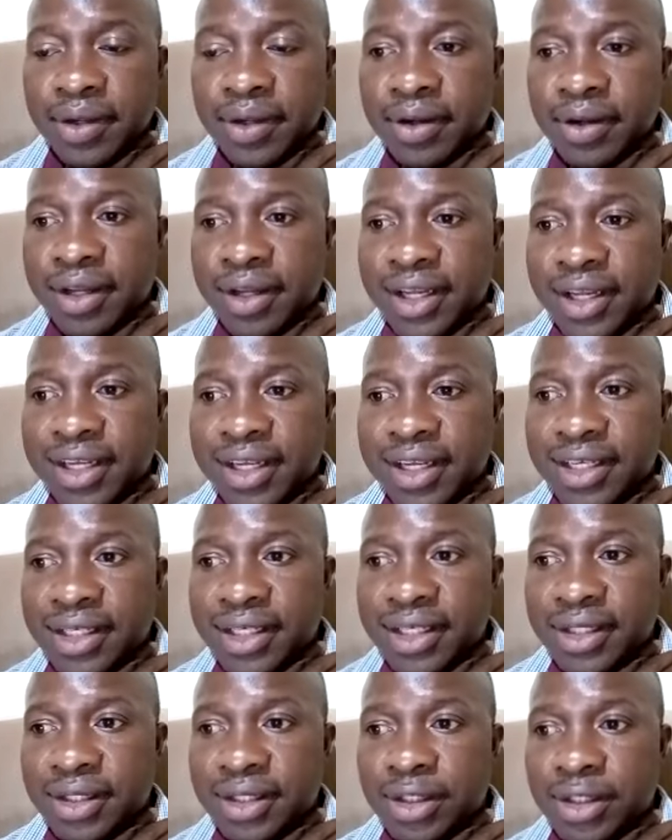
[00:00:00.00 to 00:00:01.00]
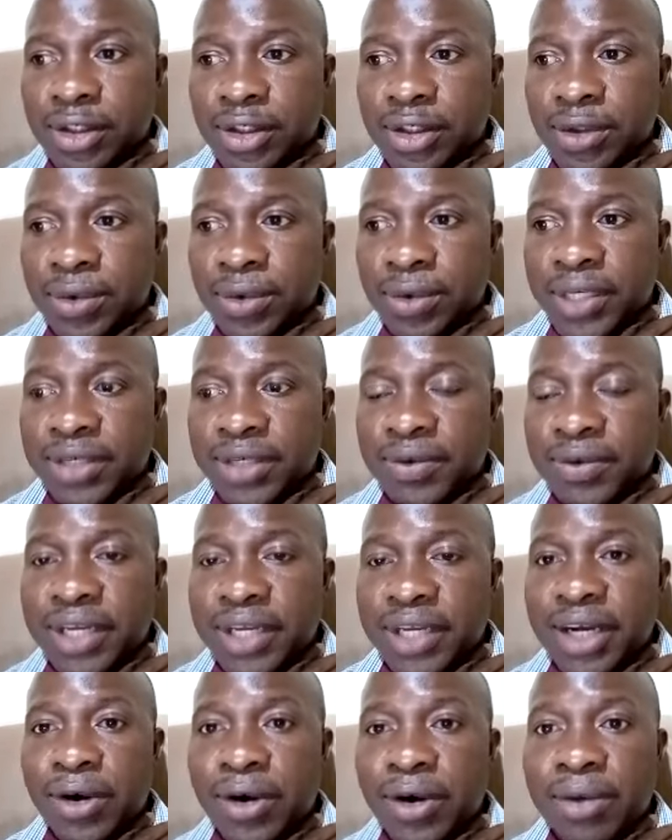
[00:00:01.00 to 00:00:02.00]
And when we
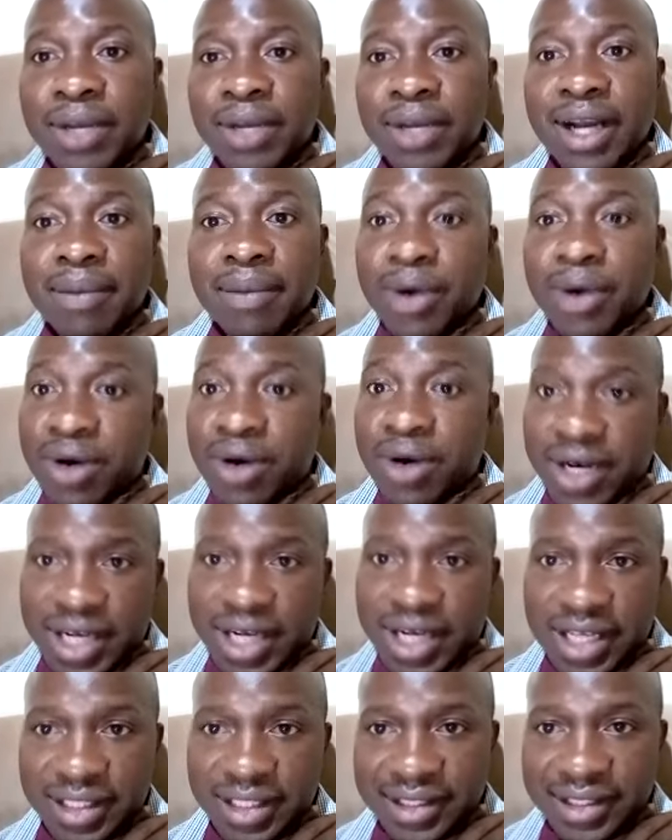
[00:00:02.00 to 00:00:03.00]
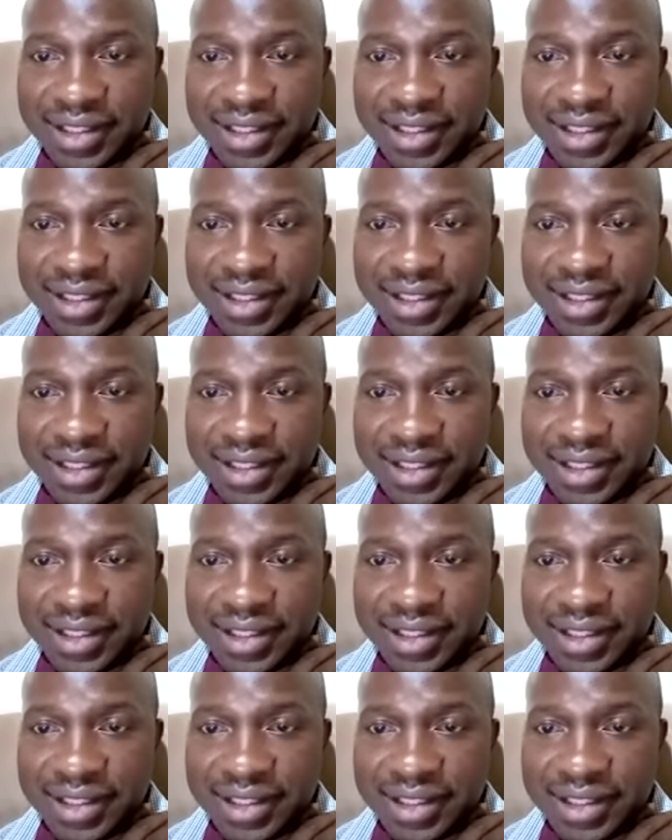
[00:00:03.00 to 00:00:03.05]
all become doctors,